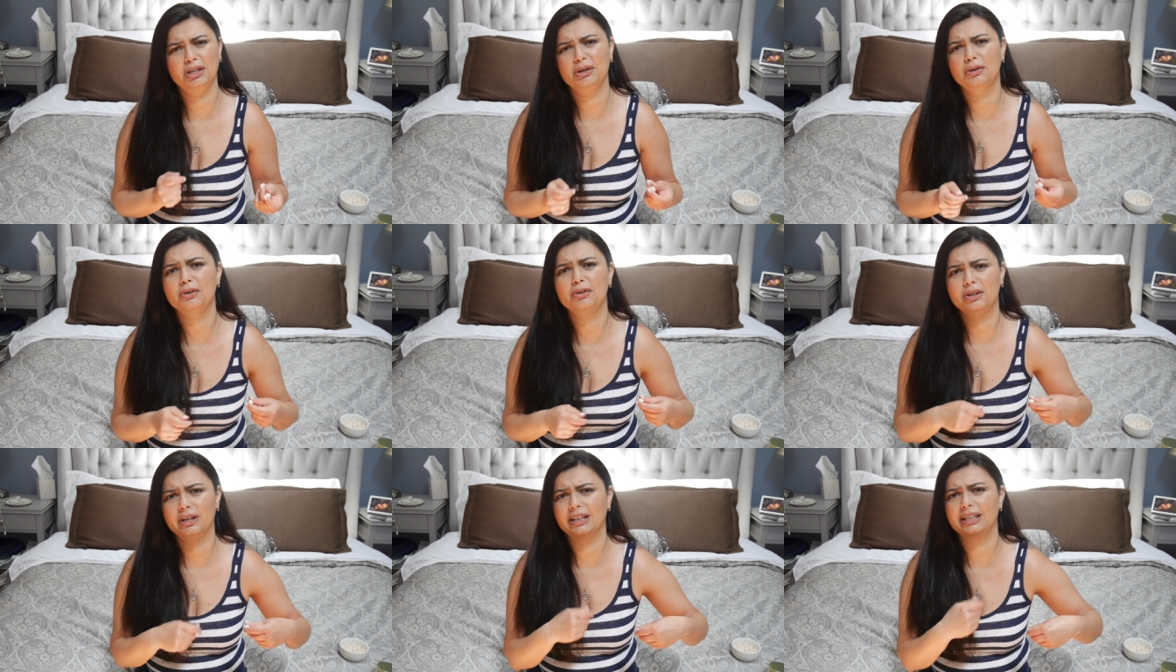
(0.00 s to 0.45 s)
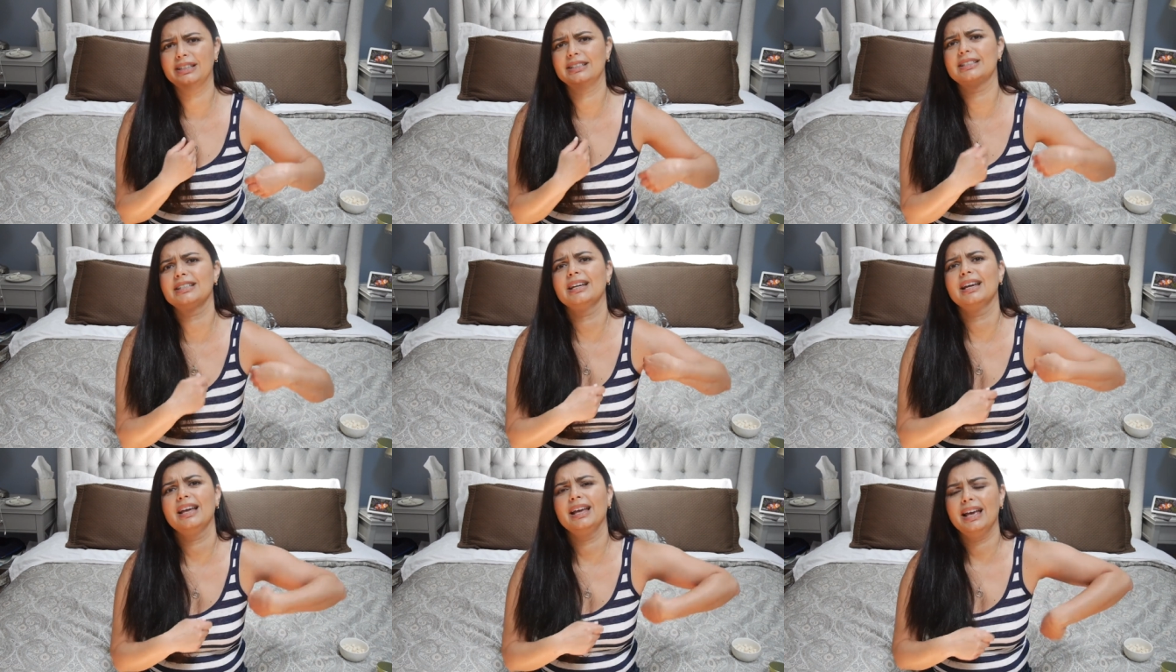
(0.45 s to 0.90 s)

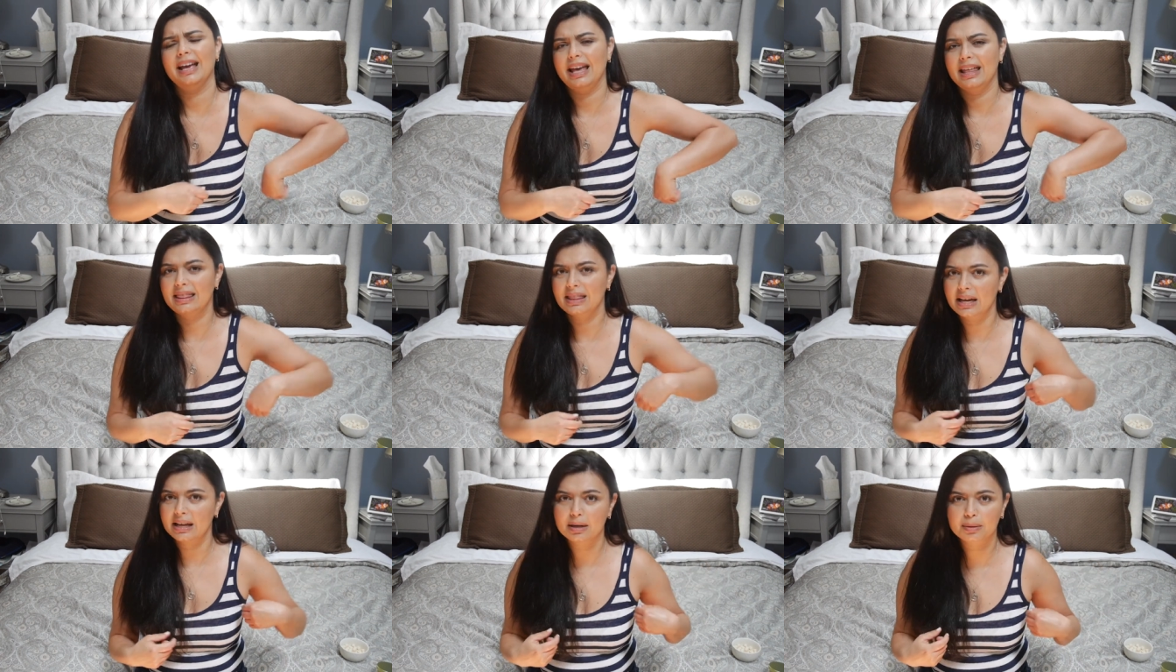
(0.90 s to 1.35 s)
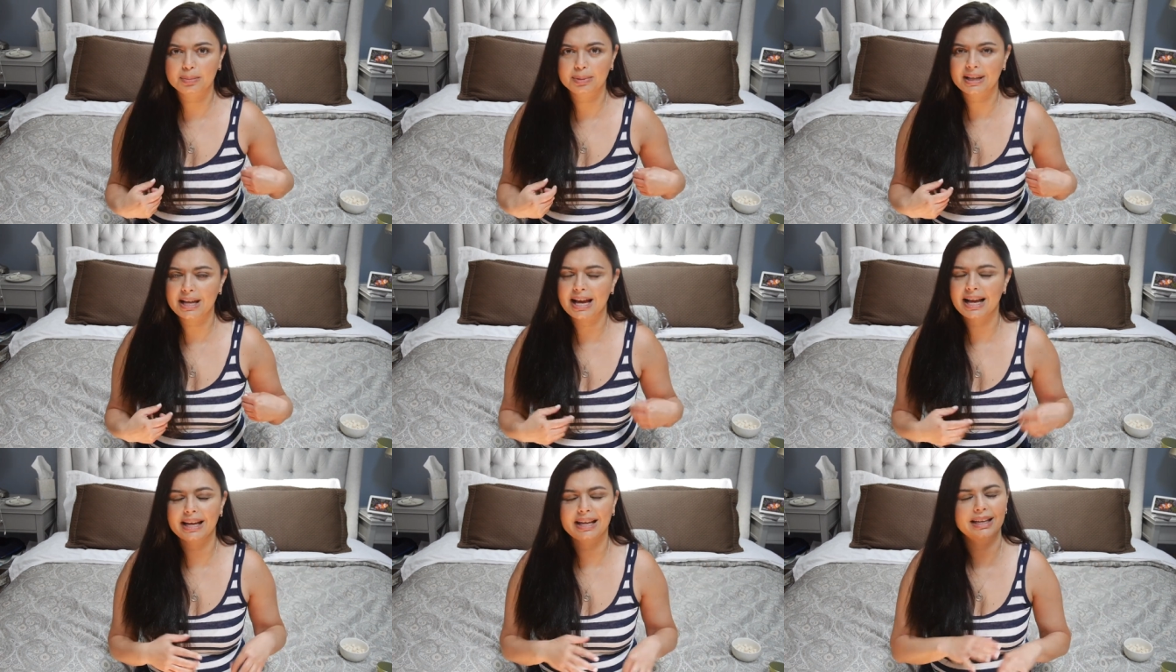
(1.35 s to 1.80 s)
deodorant and then
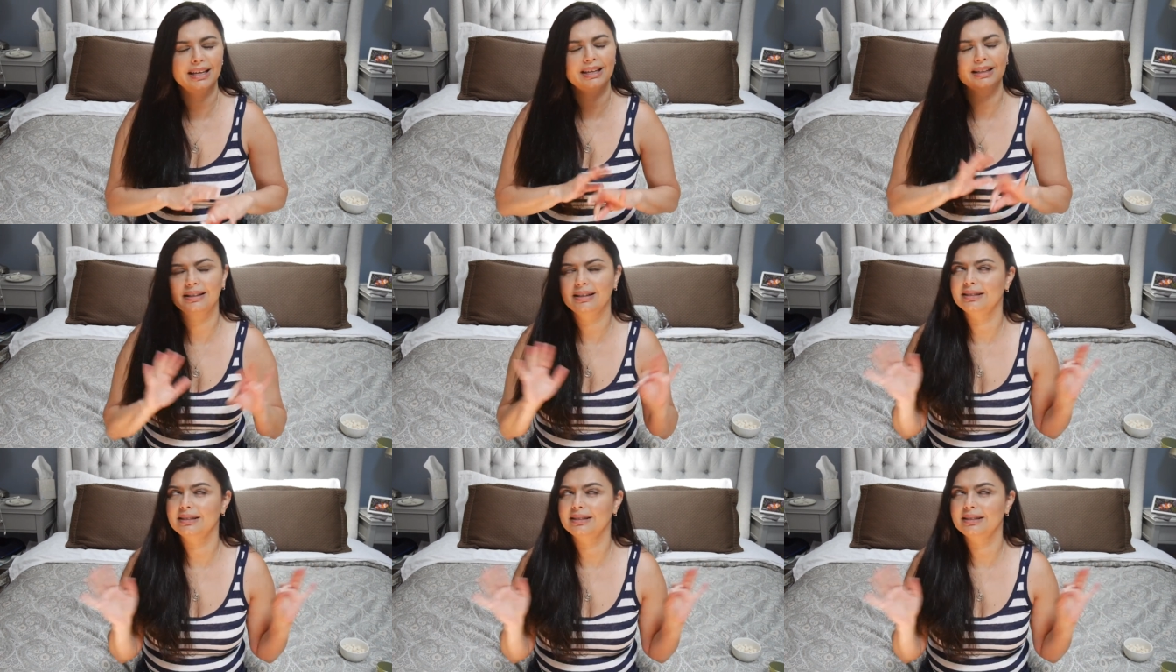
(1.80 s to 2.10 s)
apply it.